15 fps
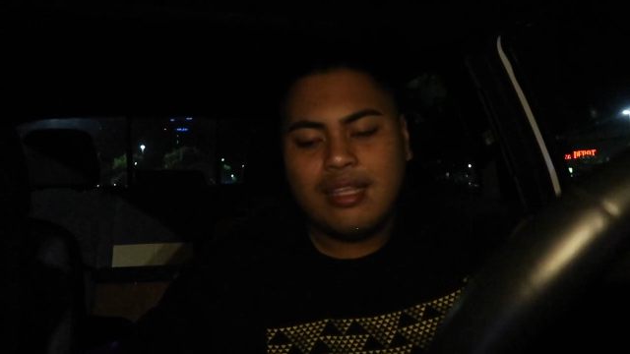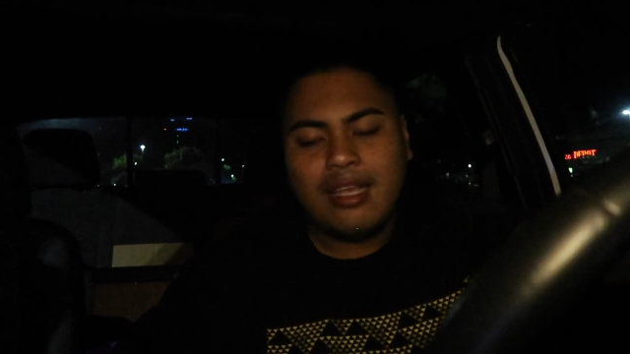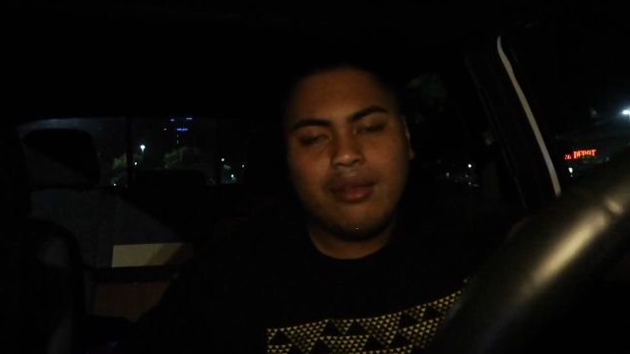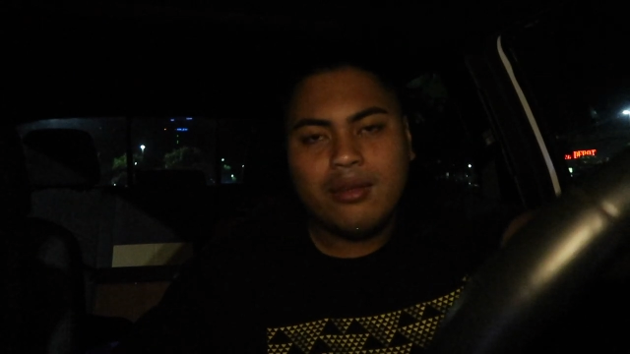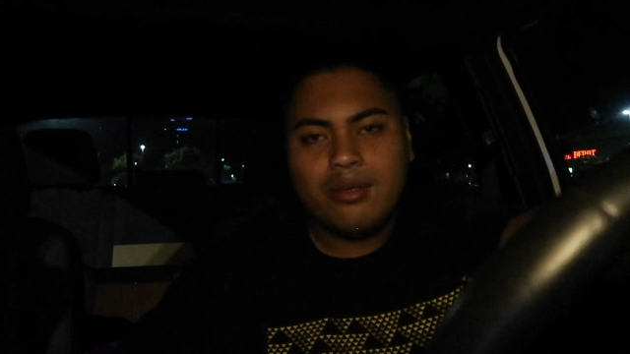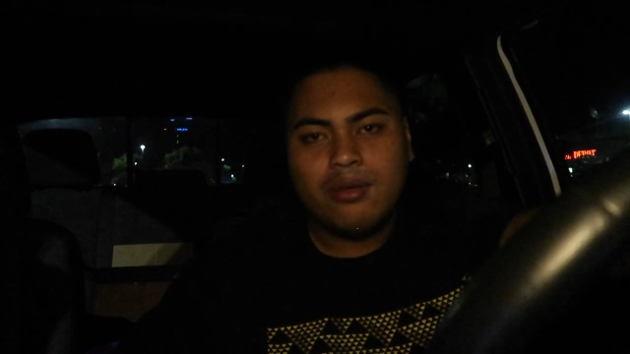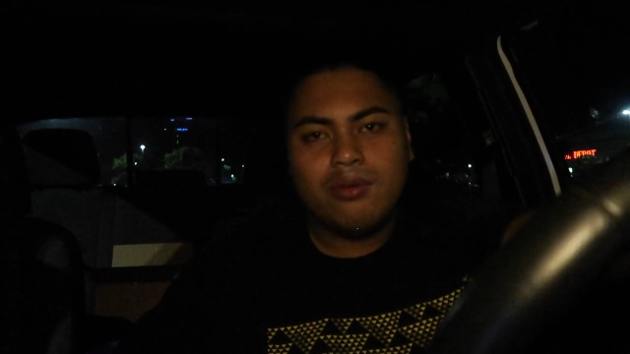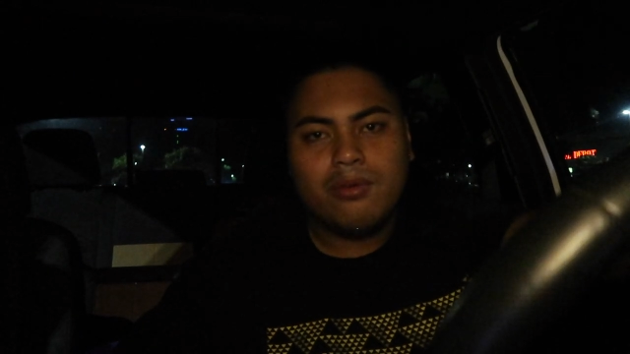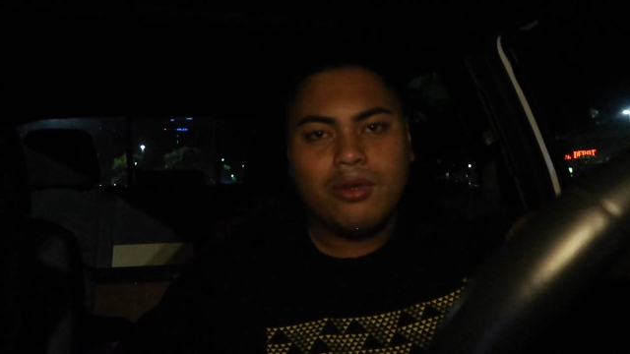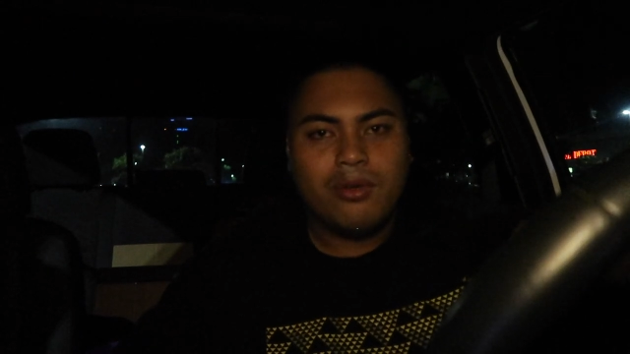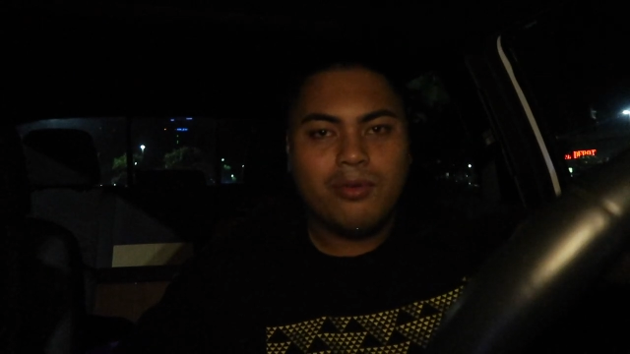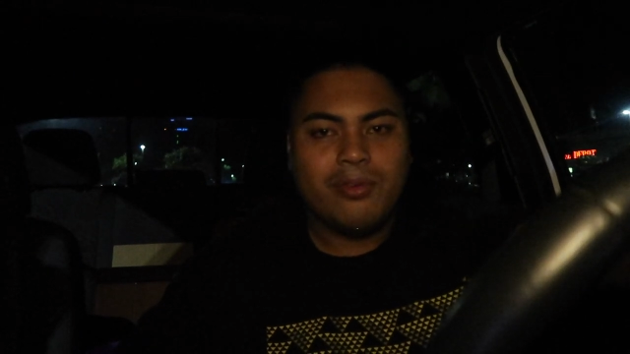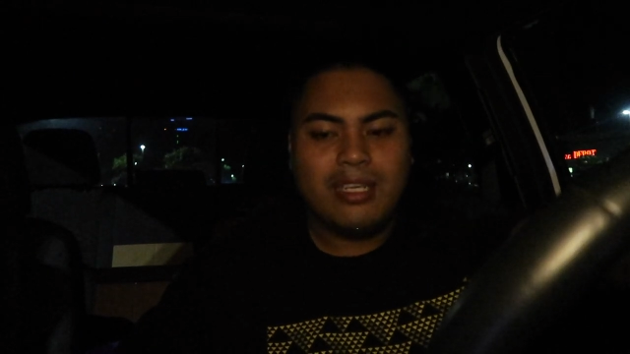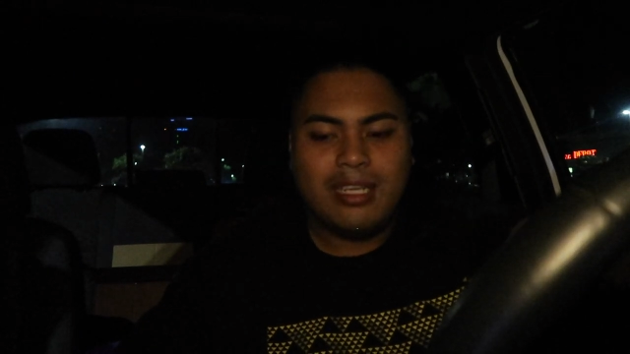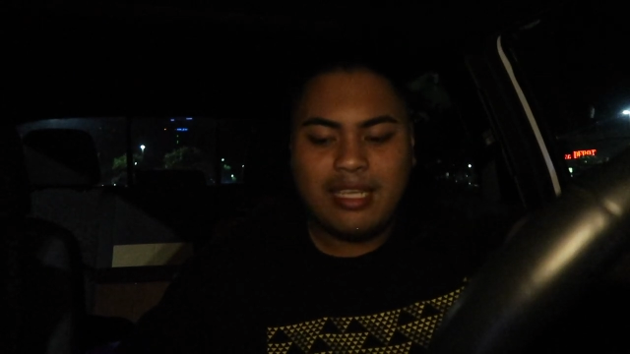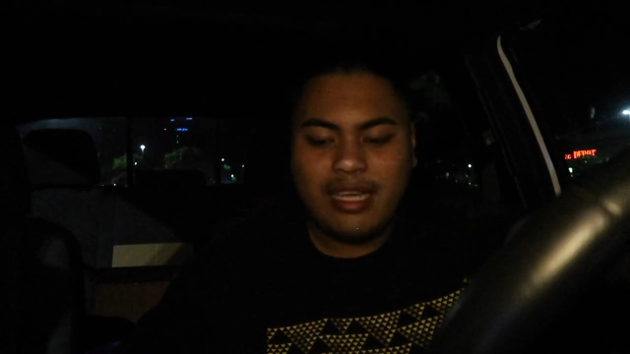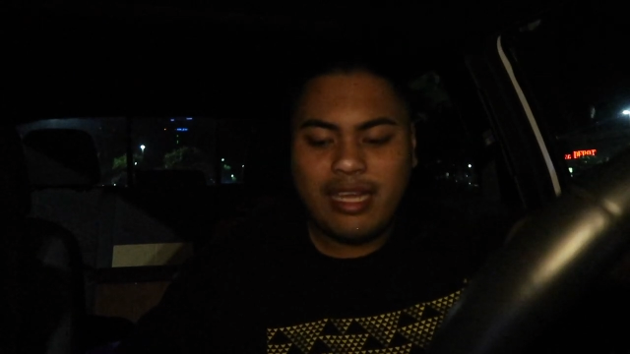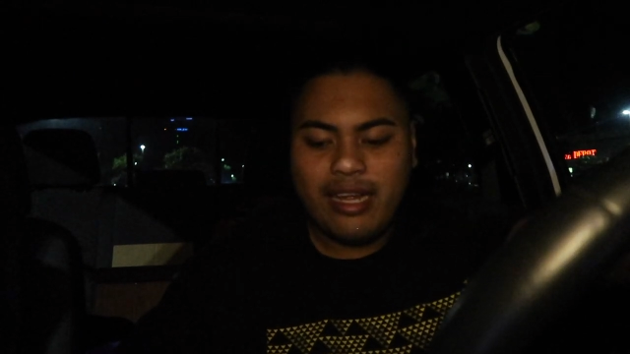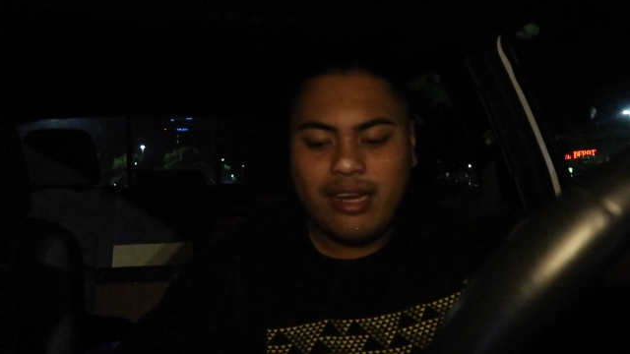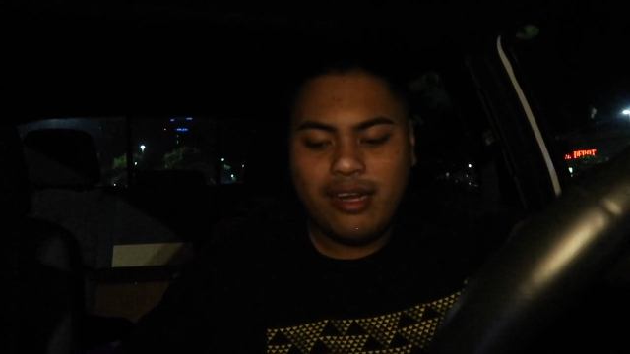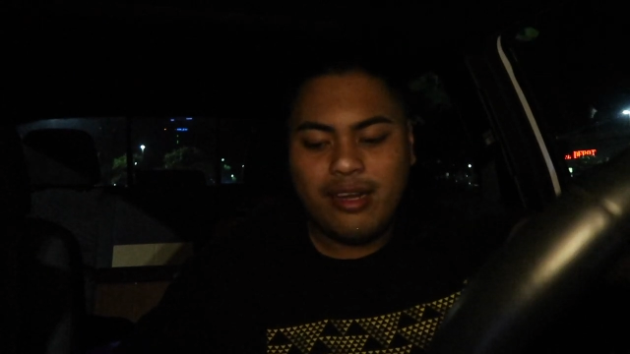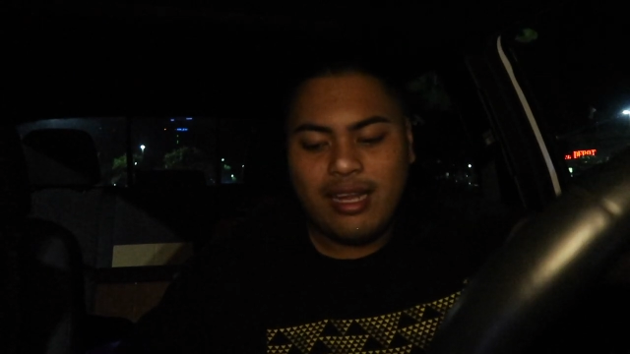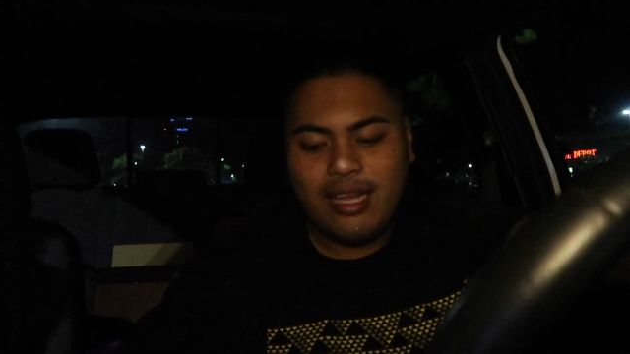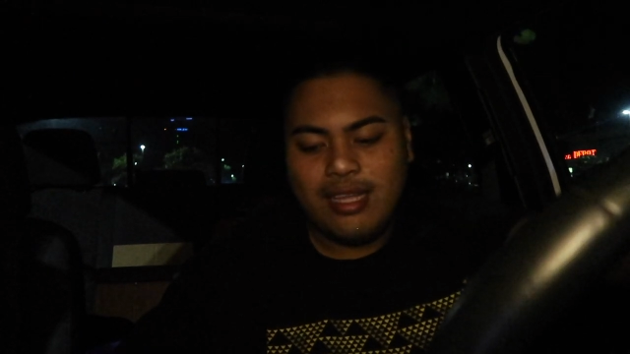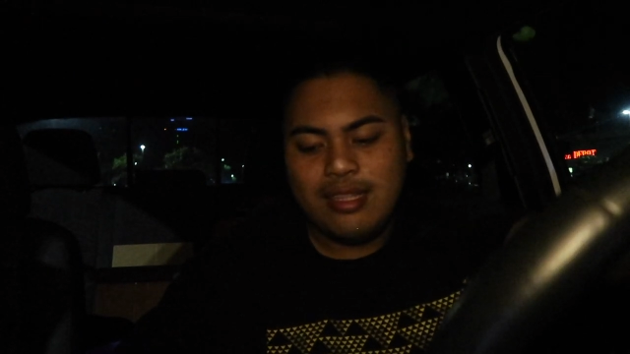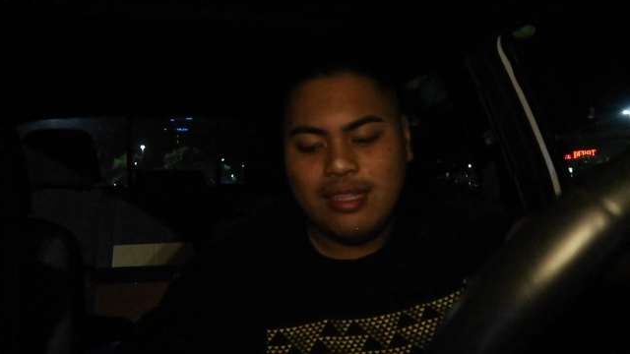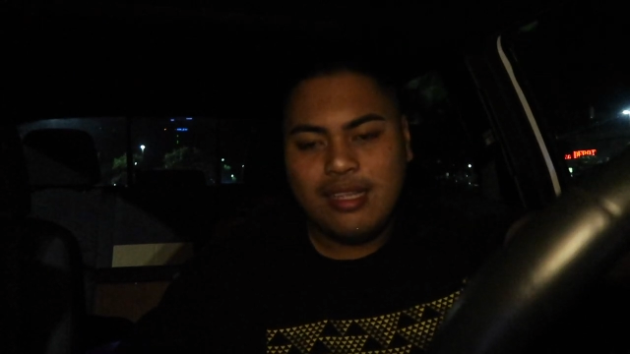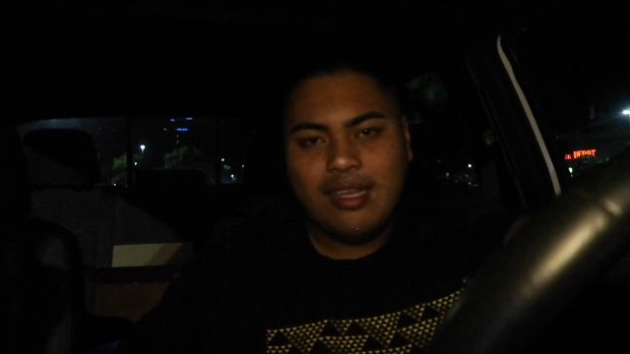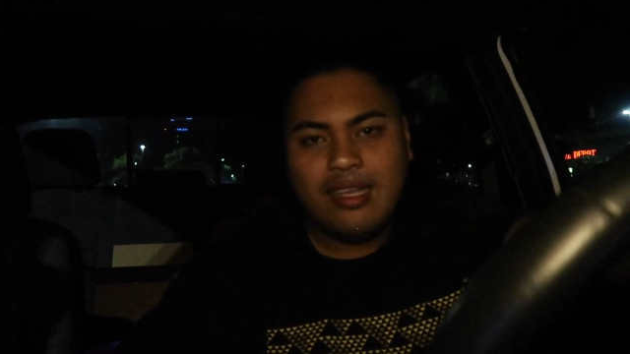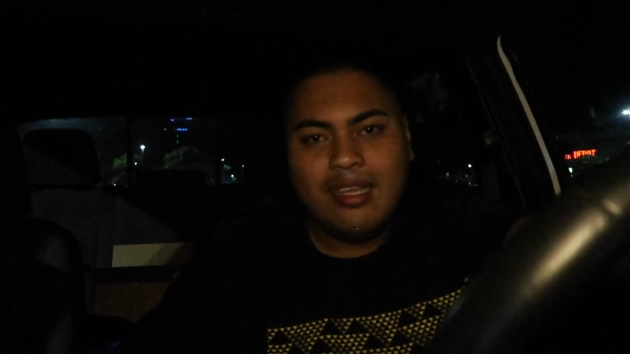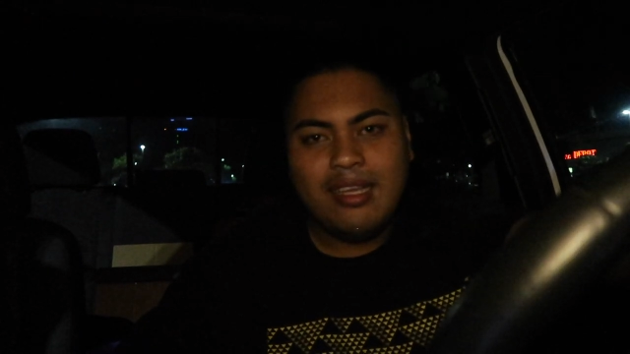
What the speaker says: They don't really care. And